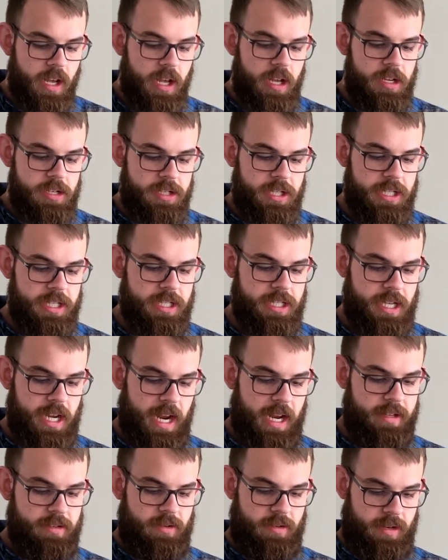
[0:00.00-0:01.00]
Jesus
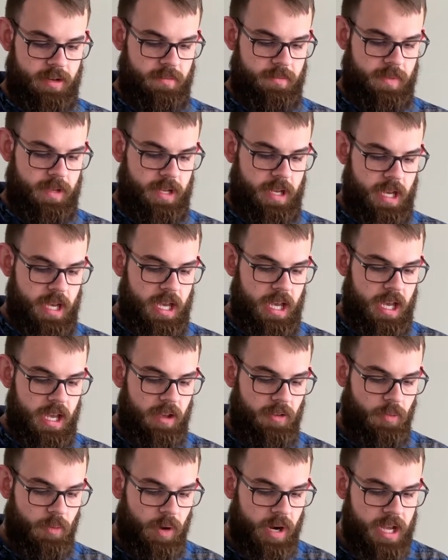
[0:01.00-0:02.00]
answered him,
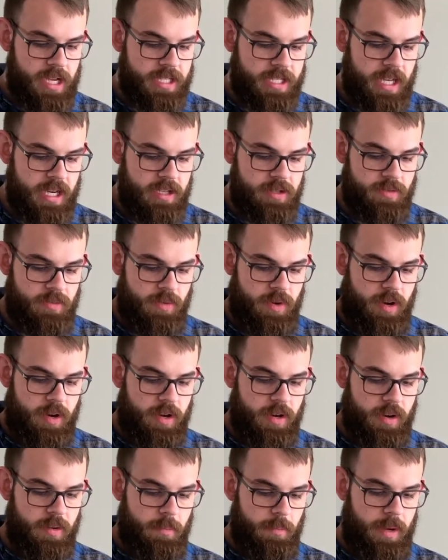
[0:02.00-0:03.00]
"If what I said is
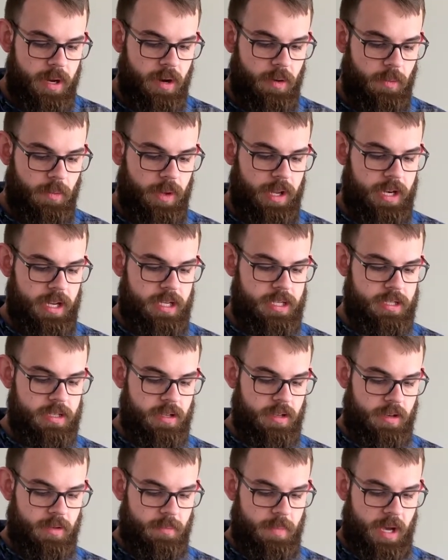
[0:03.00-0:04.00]
wrong, bear witness
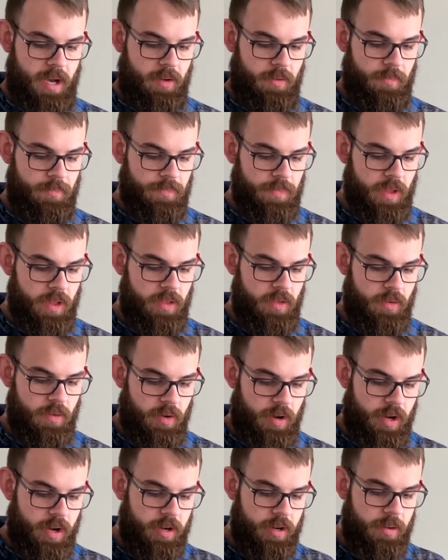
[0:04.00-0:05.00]
about the
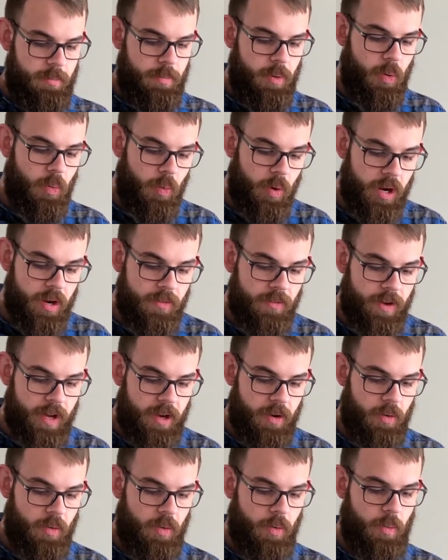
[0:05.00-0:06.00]
wrong.
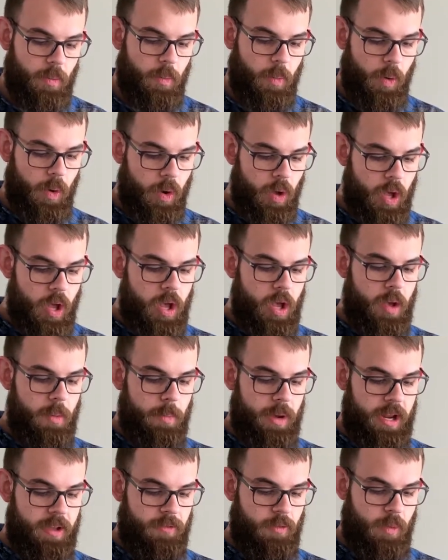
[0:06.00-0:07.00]

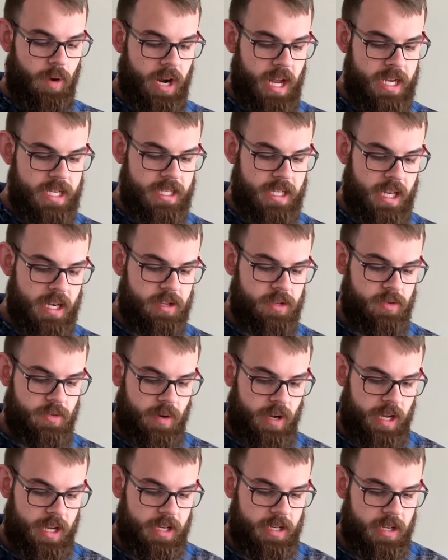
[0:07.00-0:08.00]
But if what I said is
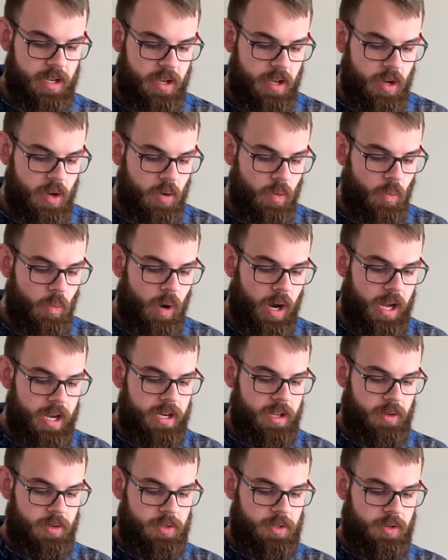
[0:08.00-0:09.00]
right, why do
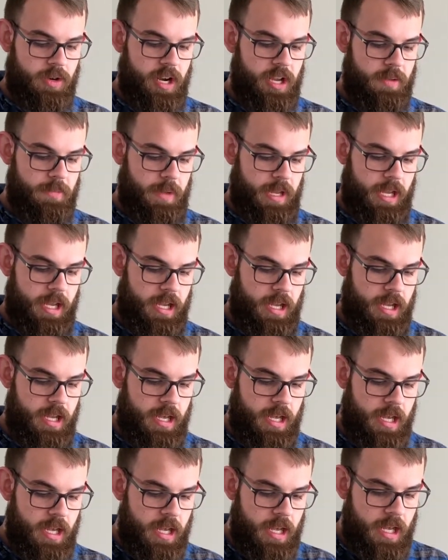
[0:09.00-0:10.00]
you strike me?"
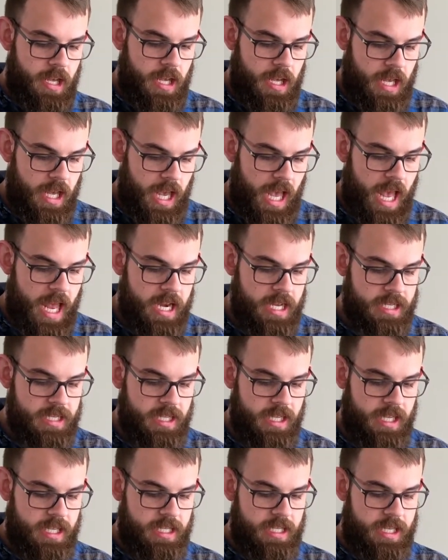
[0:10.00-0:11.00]
Annas
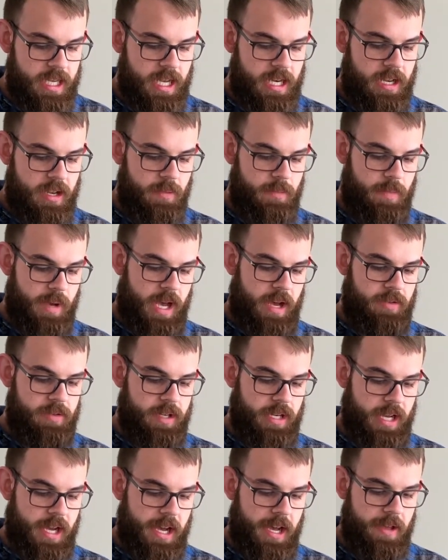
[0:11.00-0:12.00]
then sent him bound to
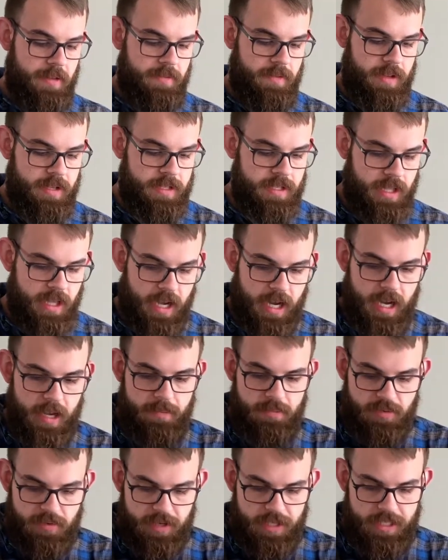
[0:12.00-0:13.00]
Caiaphas, the high
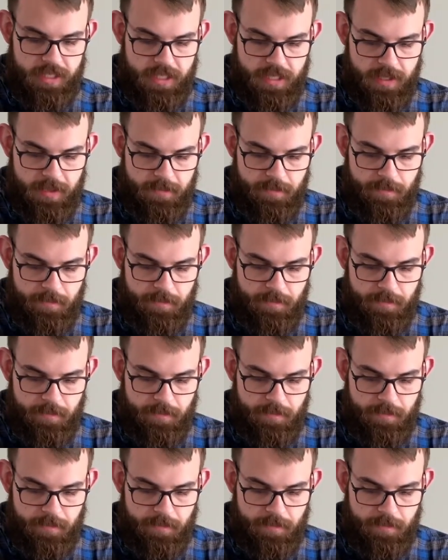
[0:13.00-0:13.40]
priest.